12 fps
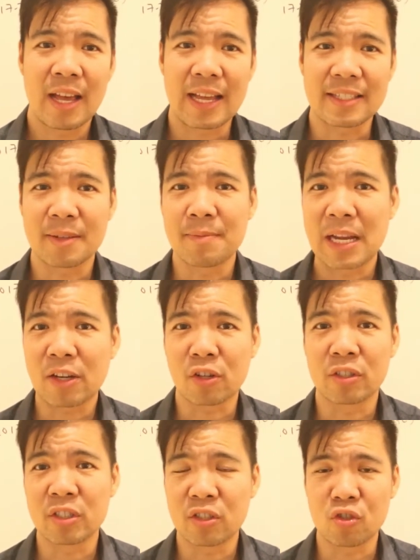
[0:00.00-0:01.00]
As demand
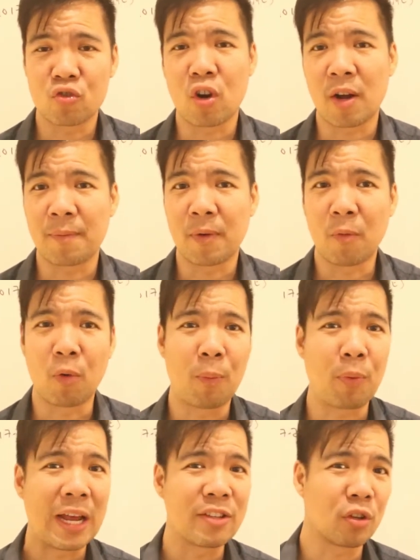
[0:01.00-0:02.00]
continues to drop,
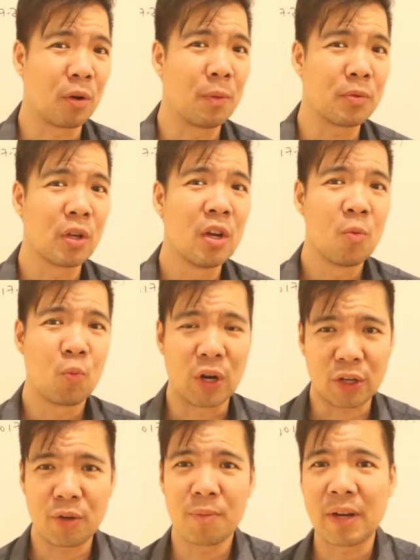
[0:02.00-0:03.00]
overpriced homes will
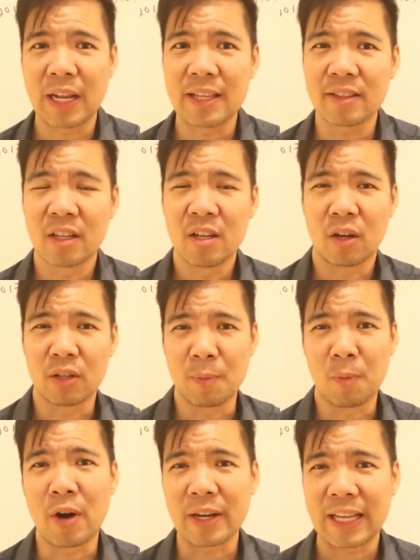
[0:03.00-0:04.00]
accumulate on the
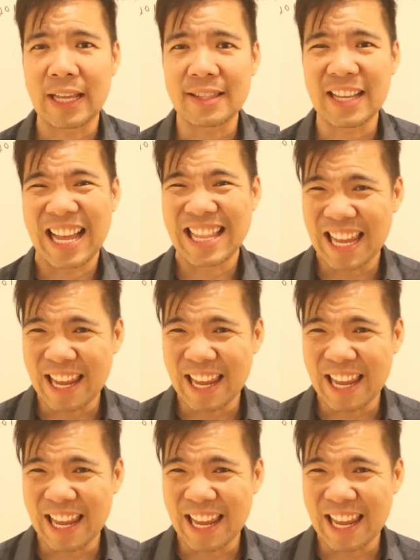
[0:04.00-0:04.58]
market and